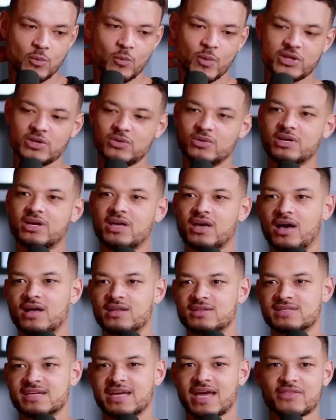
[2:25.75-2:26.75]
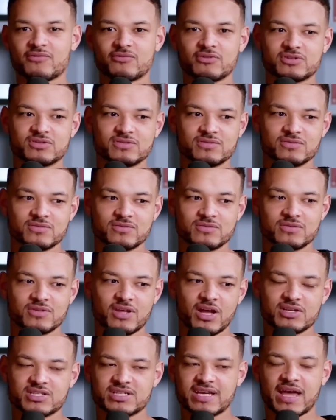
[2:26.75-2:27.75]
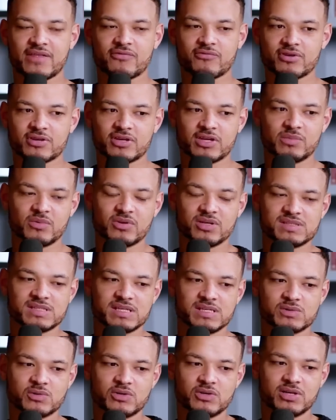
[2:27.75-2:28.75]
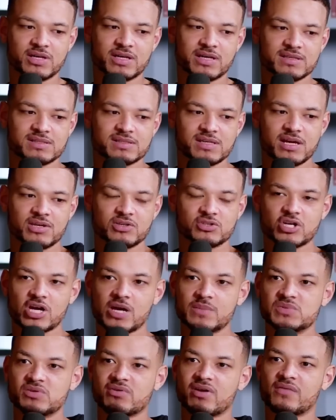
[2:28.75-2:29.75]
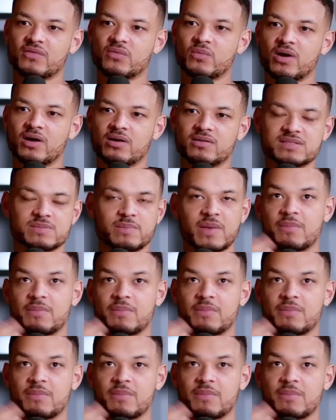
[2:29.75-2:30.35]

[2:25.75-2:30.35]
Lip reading: when you look at hunter-gatherer communities or you look at certain tribes around the world,